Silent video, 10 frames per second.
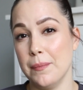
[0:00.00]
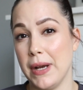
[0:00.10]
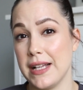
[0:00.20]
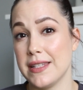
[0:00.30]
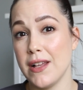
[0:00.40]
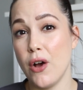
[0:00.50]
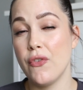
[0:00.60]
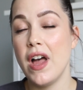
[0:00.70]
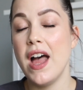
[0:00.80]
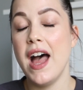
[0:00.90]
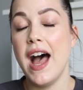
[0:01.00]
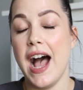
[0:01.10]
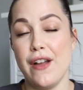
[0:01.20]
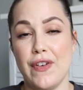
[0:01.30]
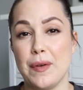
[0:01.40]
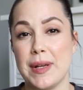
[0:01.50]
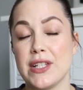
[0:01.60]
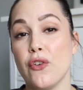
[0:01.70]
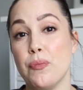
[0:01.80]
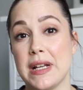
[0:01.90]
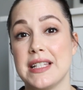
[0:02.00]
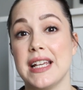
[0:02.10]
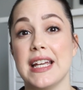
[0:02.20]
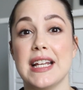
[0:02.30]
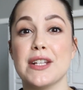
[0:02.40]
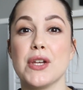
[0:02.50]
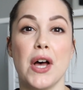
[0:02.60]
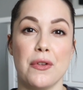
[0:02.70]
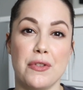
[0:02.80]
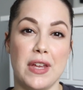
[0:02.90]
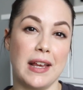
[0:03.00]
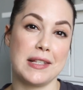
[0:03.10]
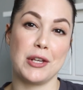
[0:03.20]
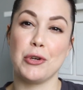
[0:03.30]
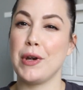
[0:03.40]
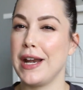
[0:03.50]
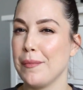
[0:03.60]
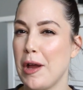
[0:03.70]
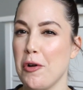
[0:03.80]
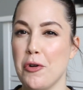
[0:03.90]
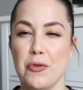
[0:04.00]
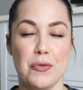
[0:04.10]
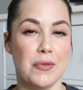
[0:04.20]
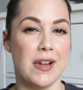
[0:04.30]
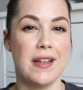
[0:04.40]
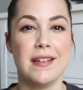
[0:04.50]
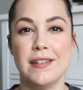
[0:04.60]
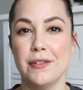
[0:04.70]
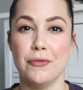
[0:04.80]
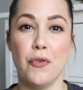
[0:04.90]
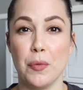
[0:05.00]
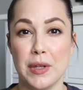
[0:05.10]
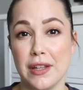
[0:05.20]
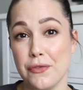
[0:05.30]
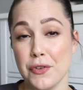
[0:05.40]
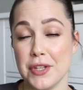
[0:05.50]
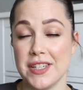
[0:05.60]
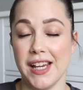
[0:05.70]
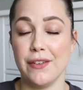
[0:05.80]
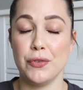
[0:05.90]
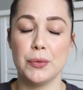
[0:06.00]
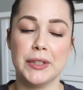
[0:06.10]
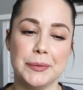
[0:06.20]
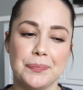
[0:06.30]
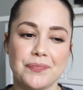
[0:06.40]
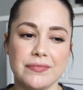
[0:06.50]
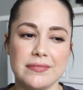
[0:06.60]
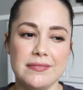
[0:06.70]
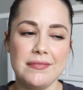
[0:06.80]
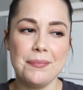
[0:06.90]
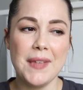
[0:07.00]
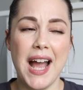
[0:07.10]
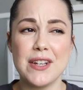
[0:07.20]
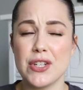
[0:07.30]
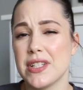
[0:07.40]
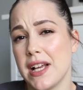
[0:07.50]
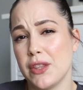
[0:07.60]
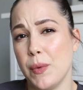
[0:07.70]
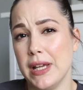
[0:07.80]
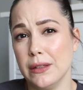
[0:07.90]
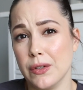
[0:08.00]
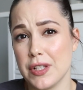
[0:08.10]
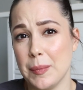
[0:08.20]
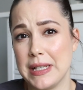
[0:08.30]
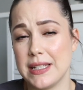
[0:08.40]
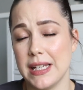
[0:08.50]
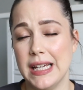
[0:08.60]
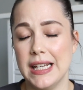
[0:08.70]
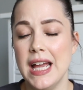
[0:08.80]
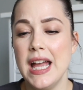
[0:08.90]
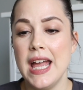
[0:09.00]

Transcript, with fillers: by itself, I find myself mixing it into other things and creating my own formula for the day, if you will. I just like the way it looks on my skin.